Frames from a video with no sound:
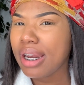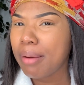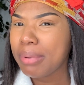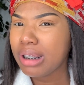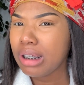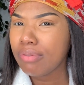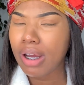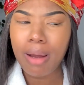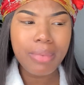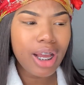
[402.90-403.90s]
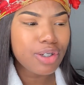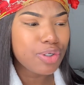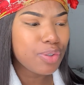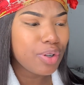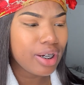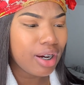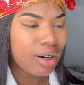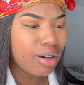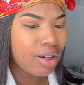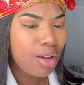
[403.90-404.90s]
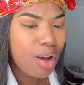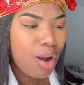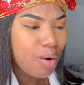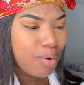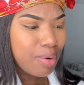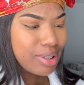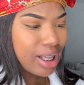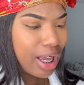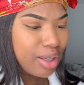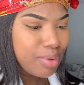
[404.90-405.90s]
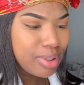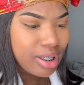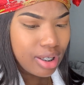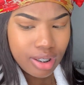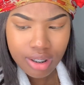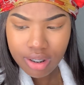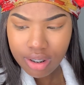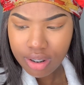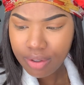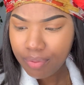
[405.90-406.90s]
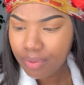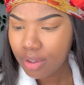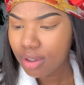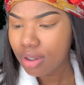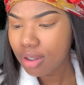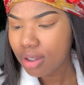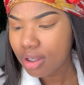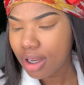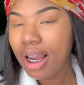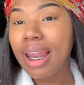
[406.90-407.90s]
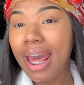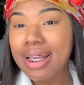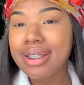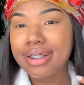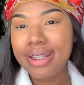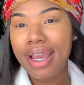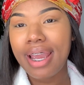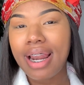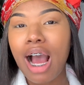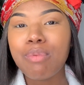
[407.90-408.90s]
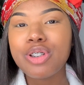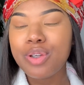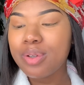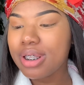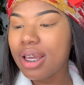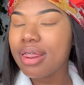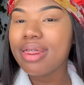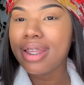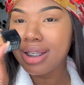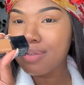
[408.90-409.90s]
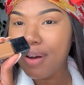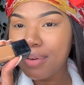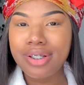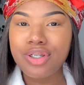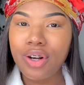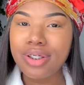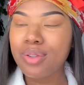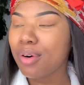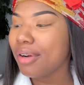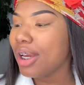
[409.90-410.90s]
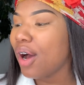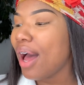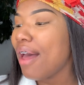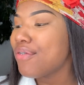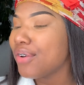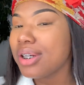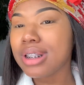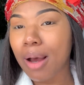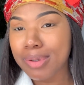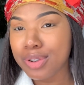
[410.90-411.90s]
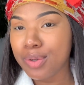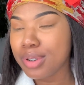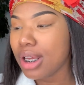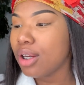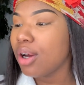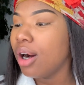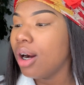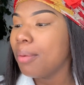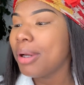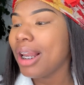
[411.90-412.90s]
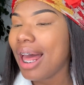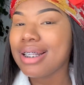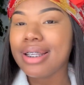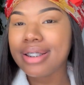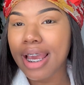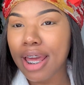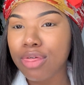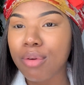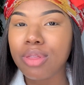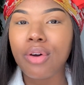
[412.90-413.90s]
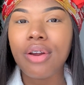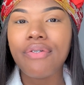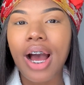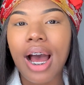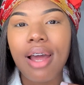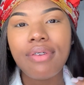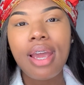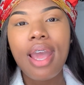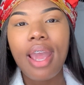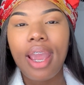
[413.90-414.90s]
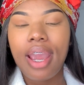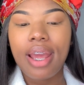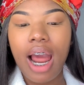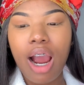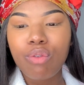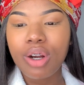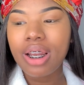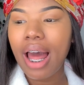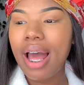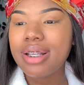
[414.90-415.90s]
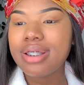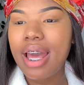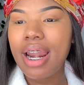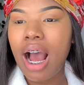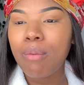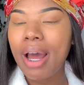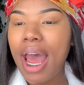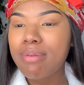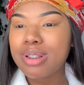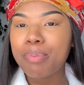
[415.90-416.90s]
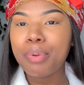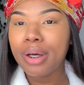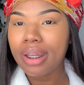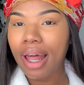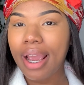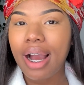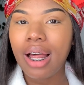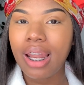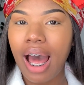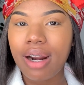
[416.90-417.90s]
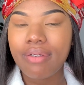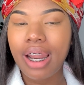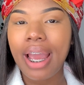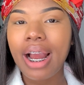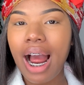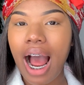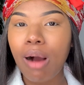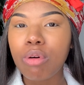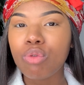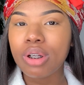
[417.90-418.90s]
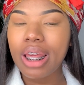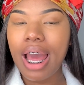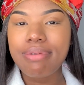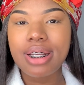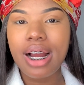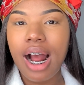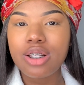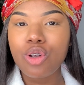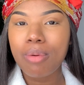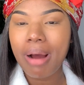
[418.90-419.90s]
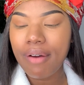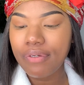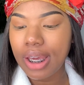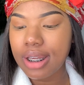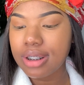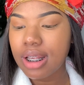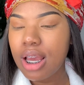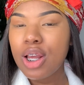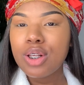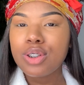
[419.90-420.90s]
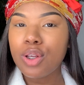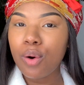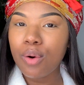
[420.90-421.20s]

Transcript: believe. I'm not sure, y'all. What was I using? Classic Tan. I was using this foundation. Short story, y'all. At first I was using Classic Tan 335, and I realized that I would have to put like a lot of I would really have to contour my face so